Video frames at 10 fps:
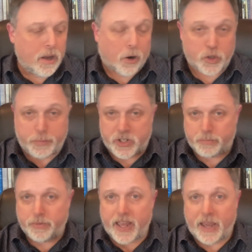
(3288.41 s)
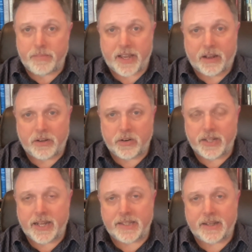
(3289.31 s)
Archbishop of Cape Town during
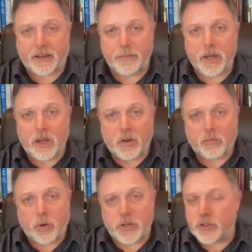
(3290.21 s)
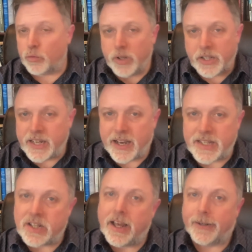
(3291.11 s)
that time, wrote us a really
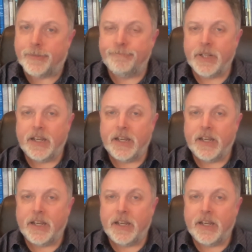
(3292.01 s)
nice letter